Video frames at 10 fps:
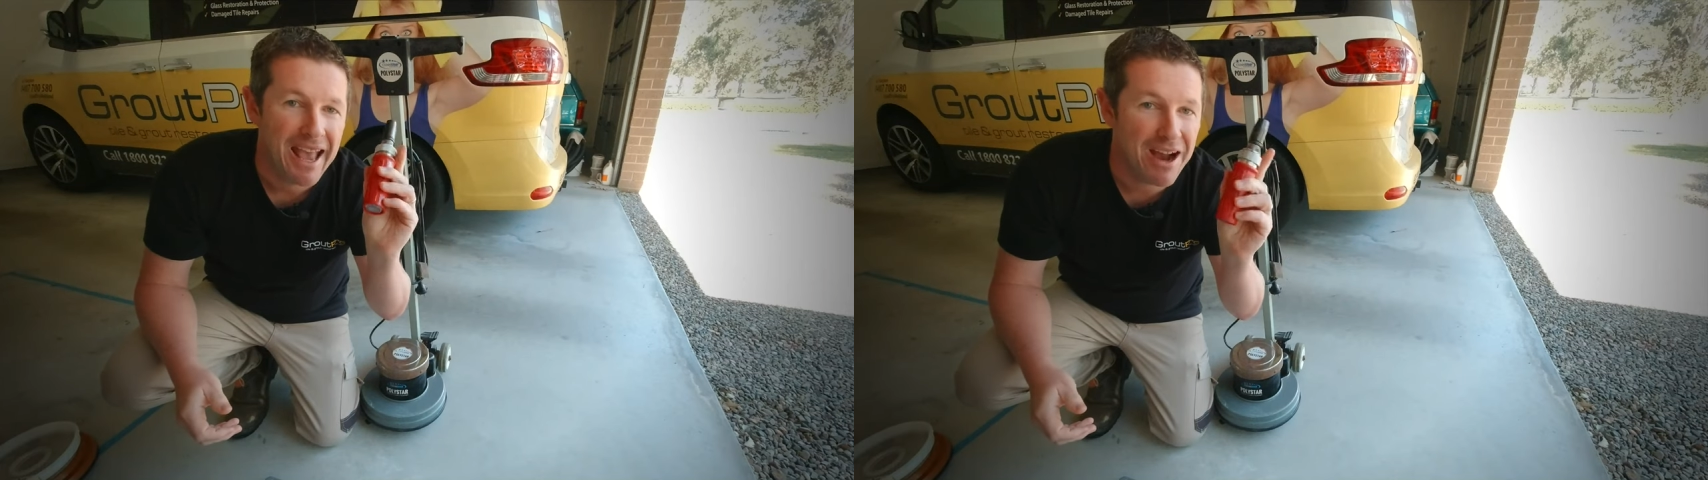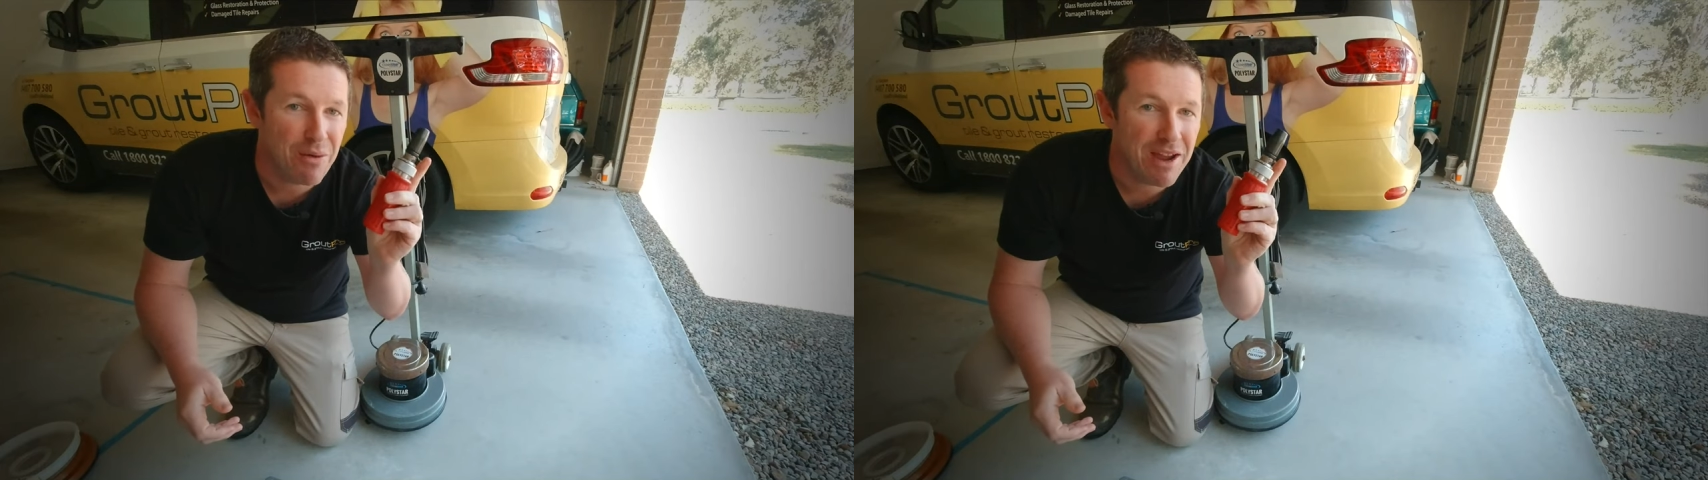
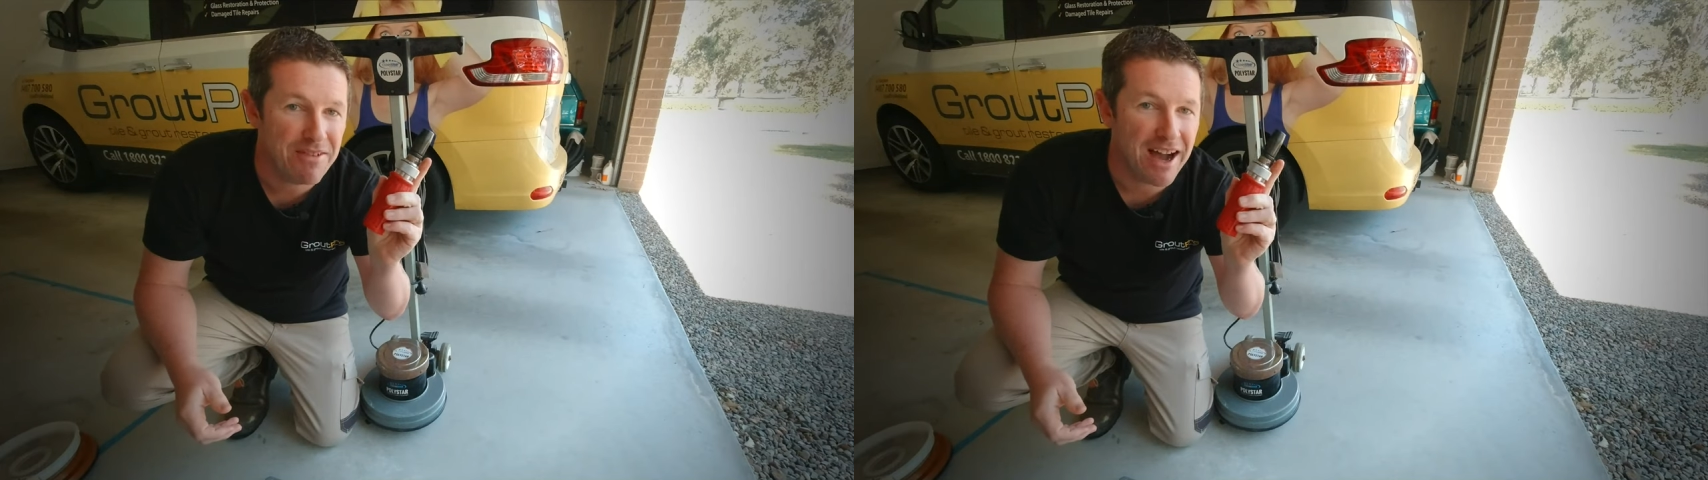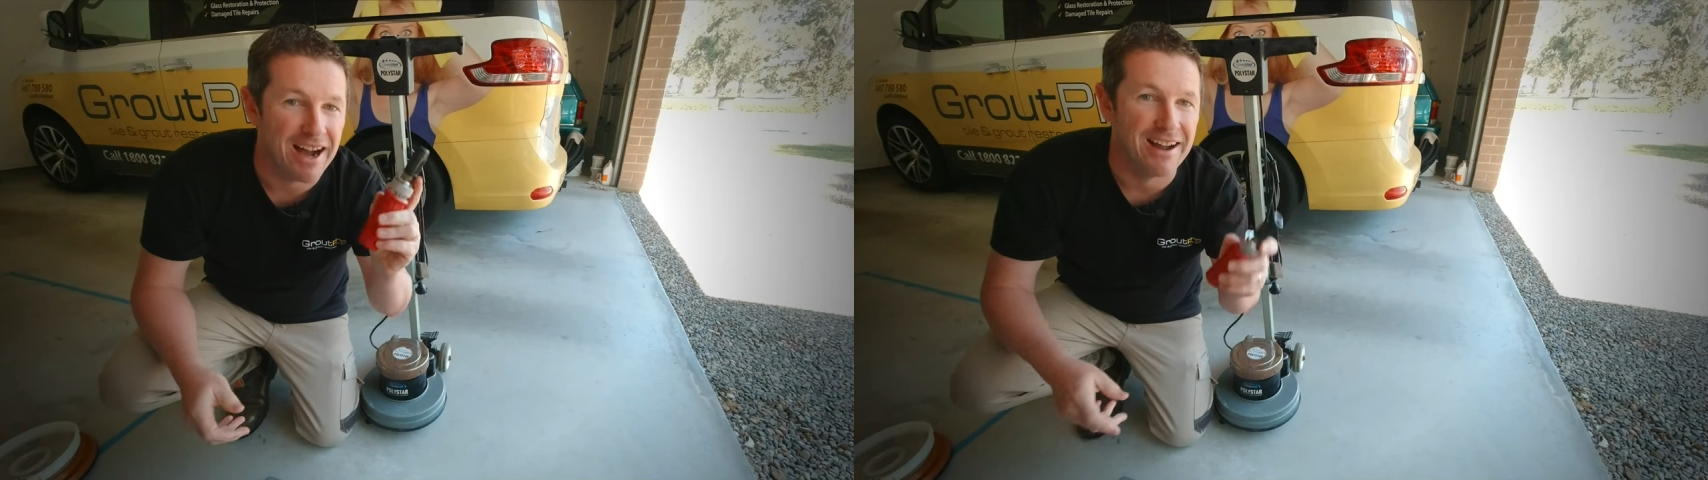
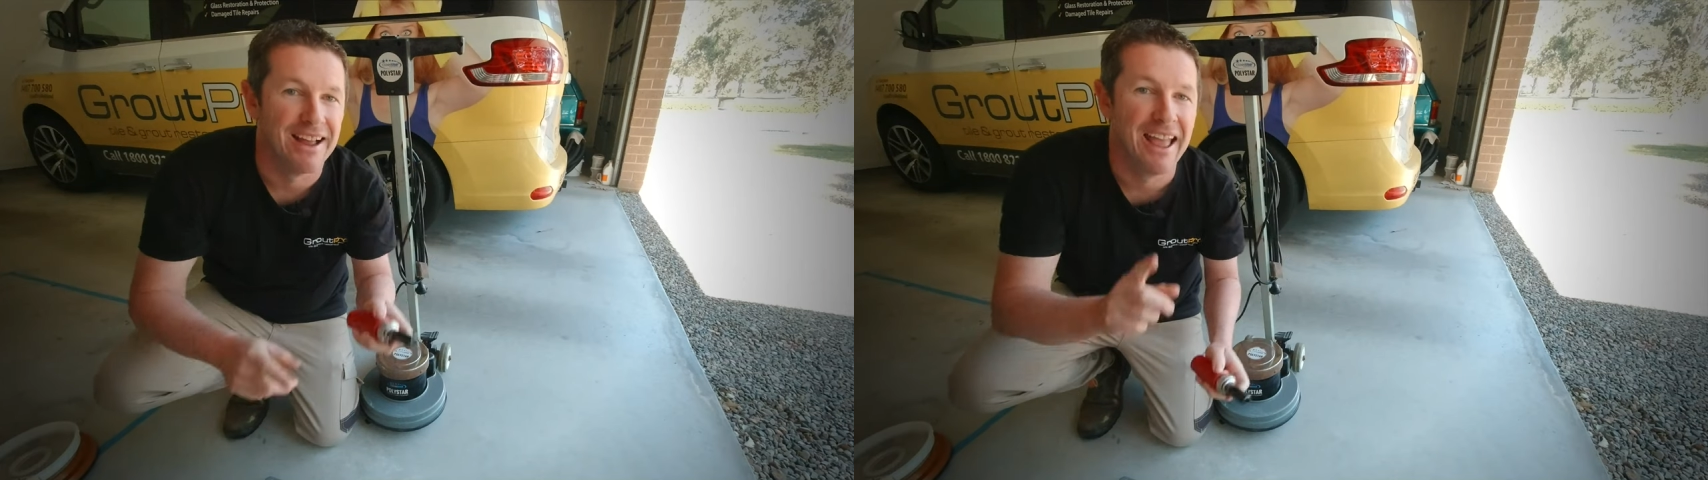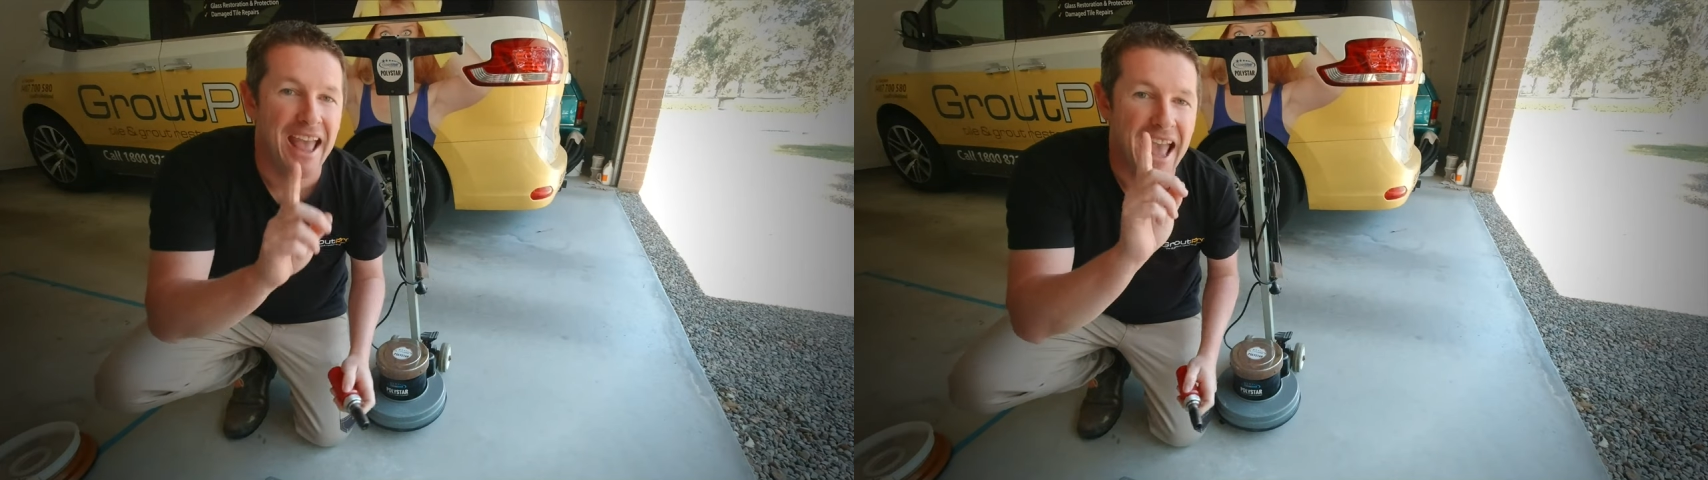However,
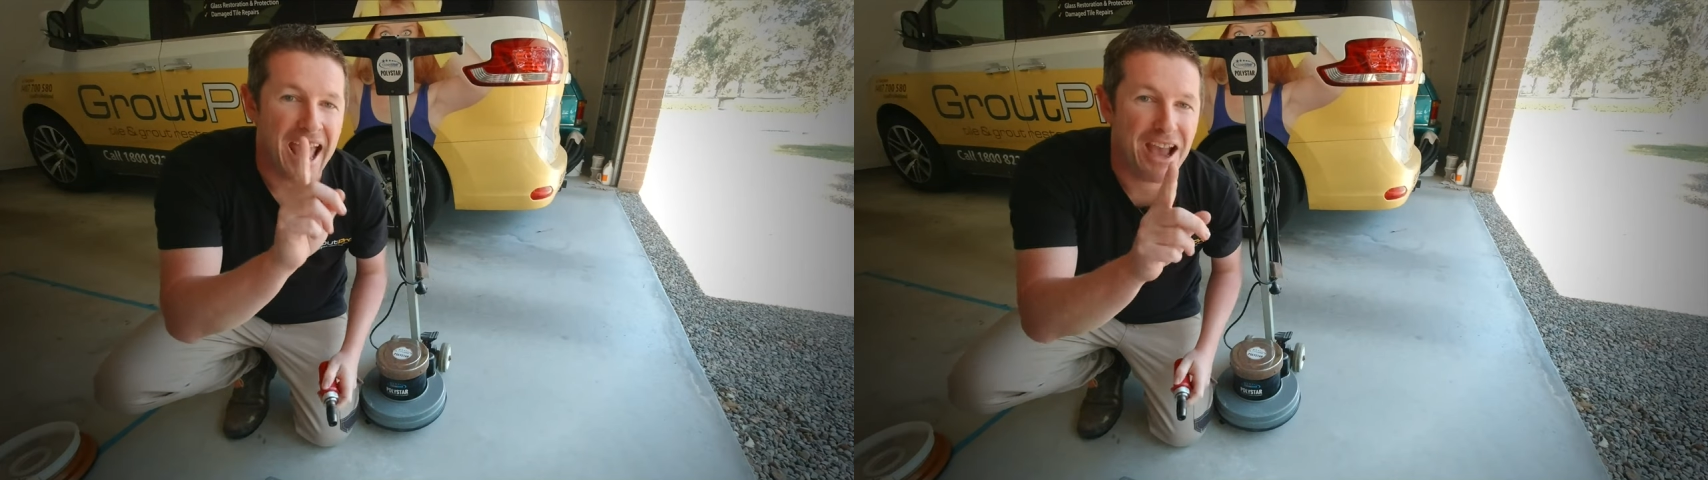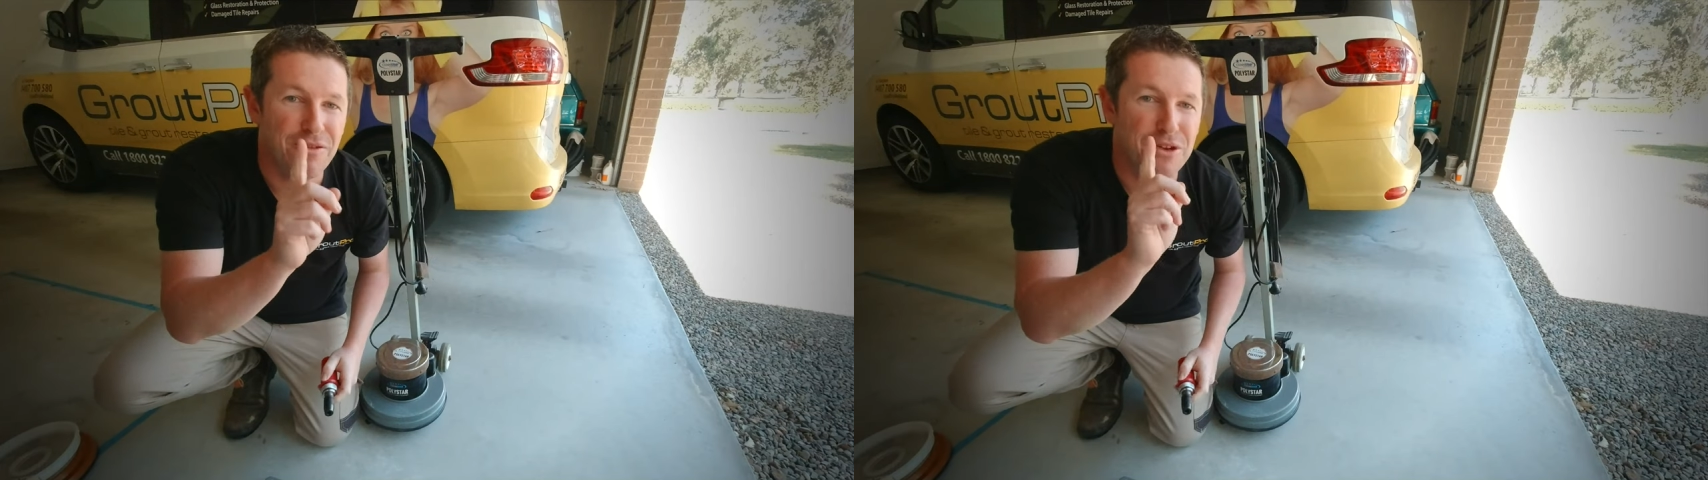
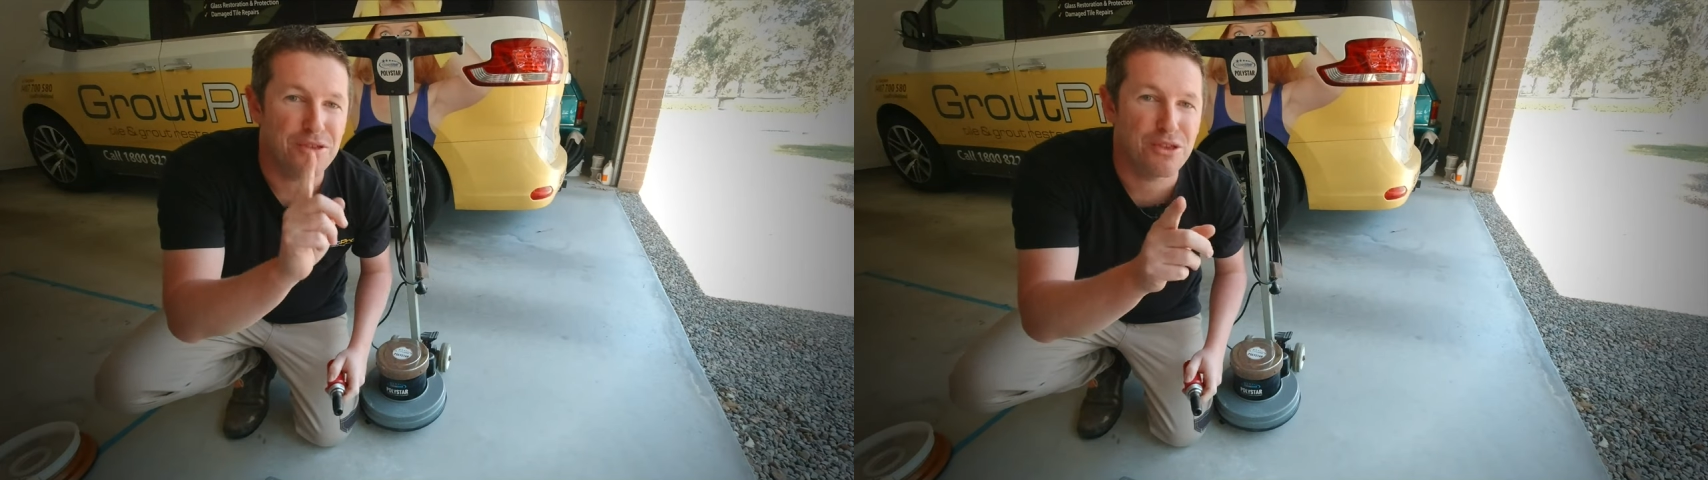have you